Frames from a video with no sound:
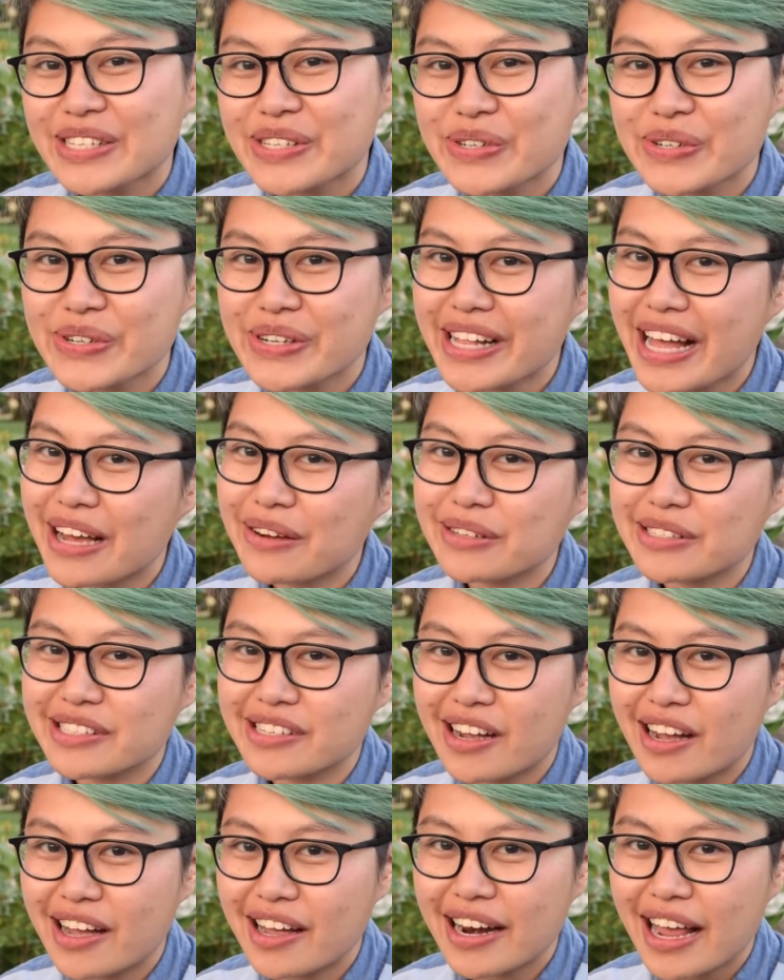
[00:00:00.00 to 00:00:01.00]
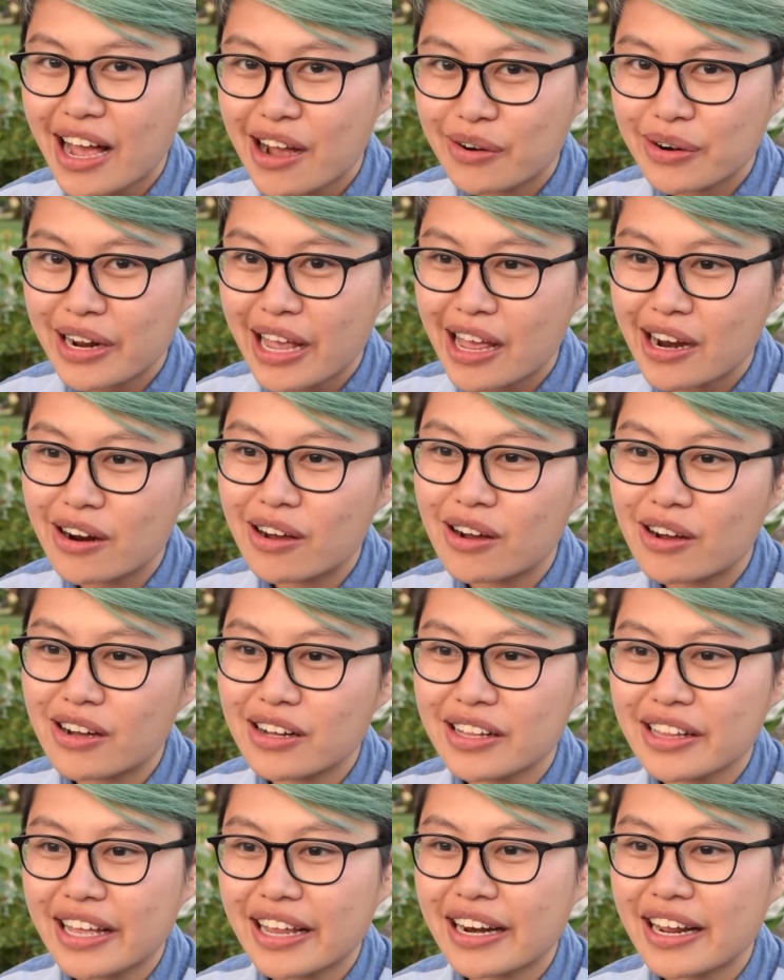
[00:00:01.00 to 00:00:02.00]
school, I was not out at
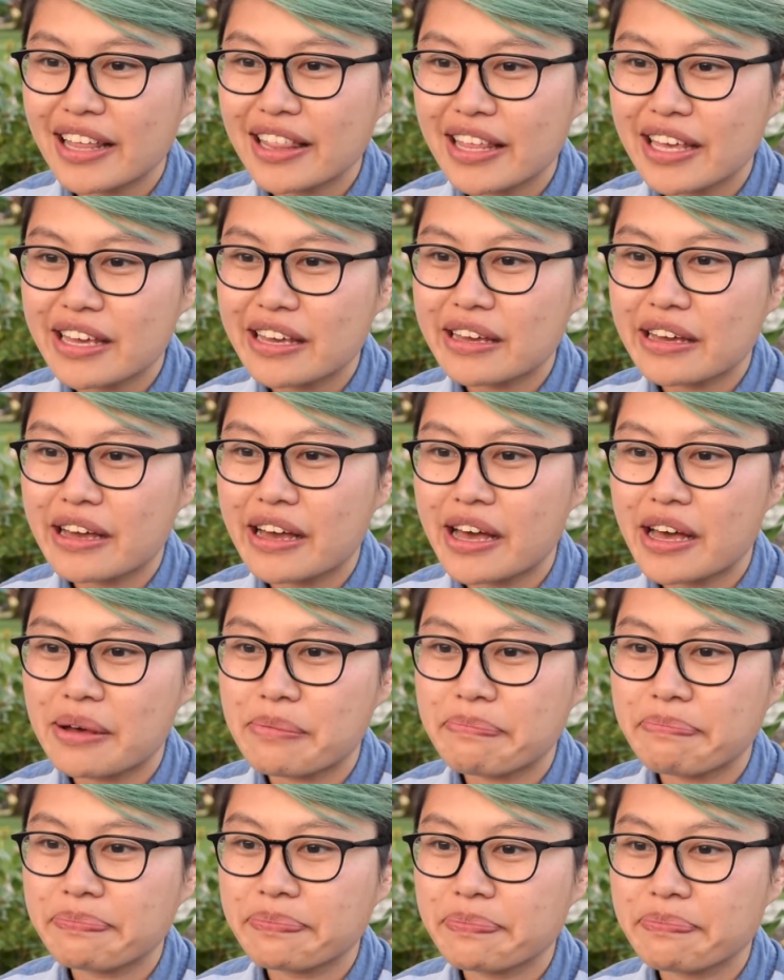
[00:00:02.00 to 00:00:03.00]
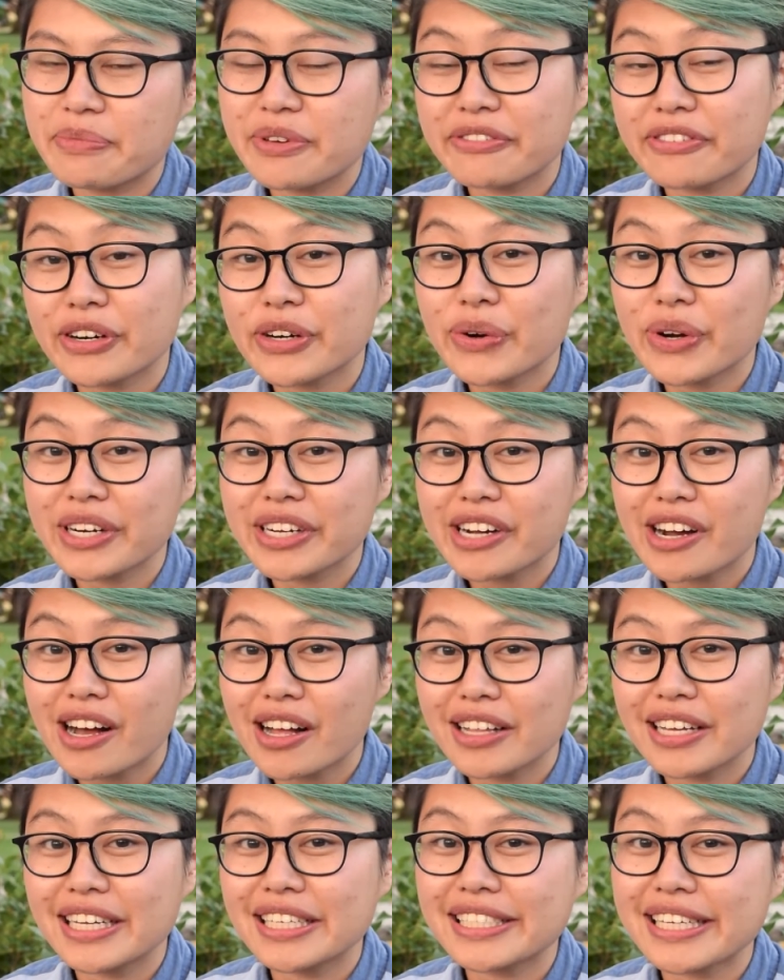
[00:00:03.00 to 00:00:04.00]
all, and I think before going to
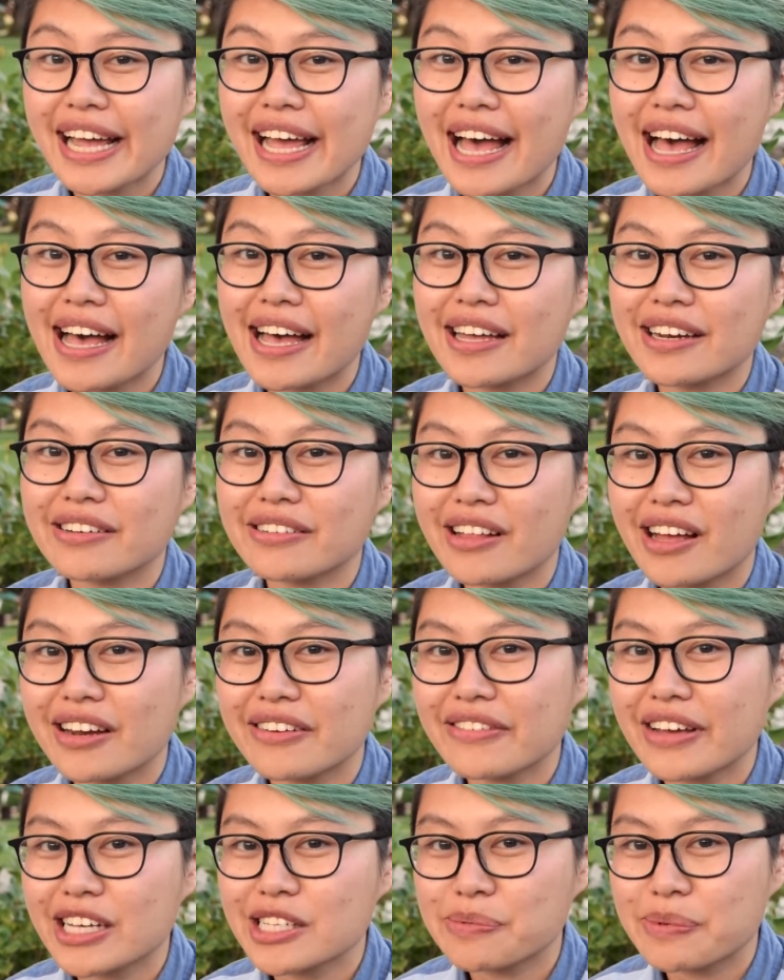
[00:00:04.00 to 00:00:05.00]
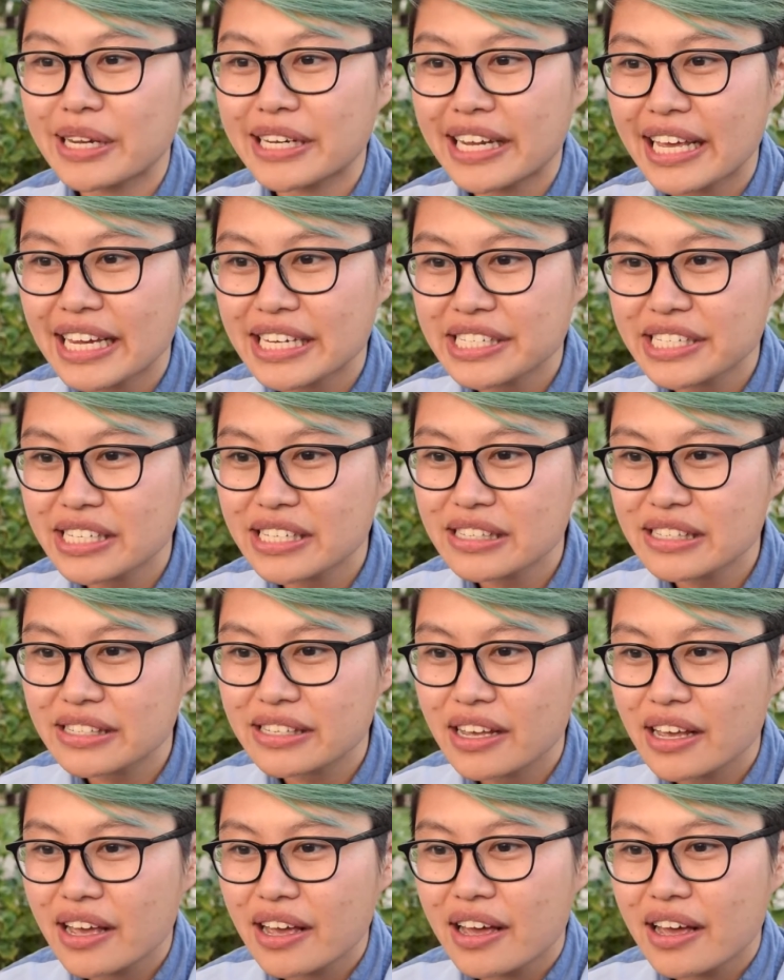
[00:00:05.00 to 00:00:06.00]
college, I had a lot of expectations,